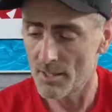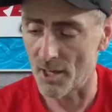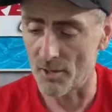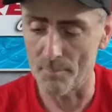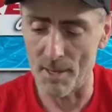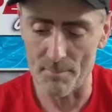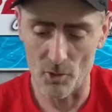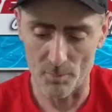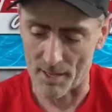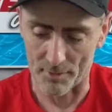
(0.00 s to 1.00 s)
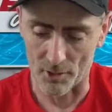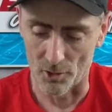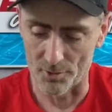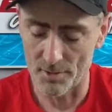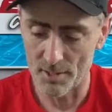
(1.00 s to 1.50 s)
So a bit more about the
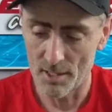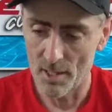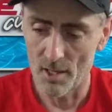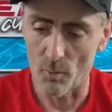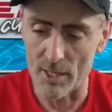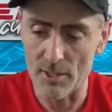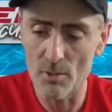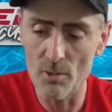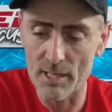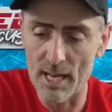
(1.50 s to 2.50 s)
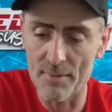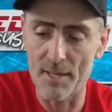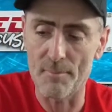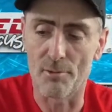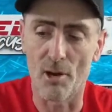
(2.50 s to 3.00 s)
gun. When you look
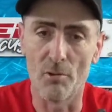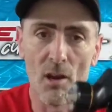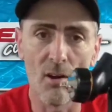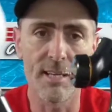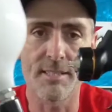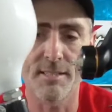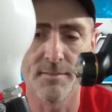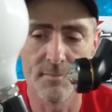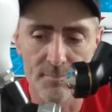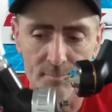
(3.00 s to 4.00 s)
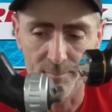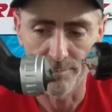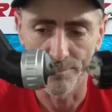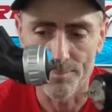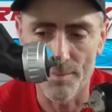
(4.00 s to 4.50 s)
at the Pro Lite,
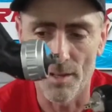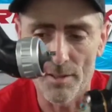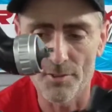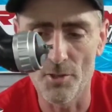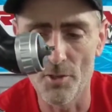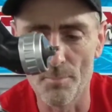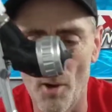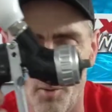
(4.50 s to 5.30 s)
to the